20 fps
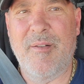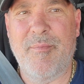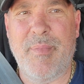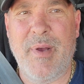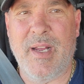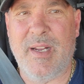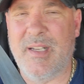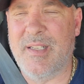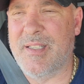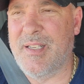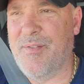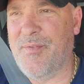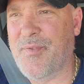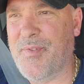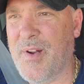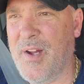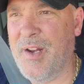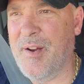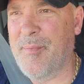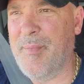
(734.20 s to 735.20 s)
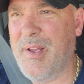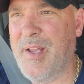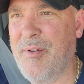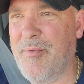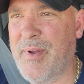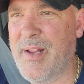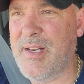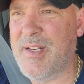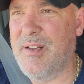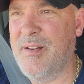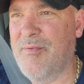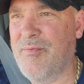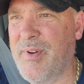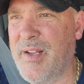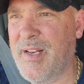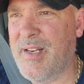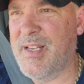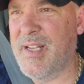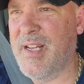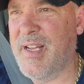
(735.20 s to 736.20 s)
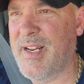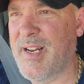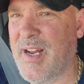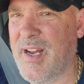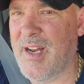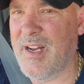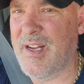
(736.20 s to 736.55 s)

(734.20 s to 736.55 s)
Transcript: Becca's in front of me. We did,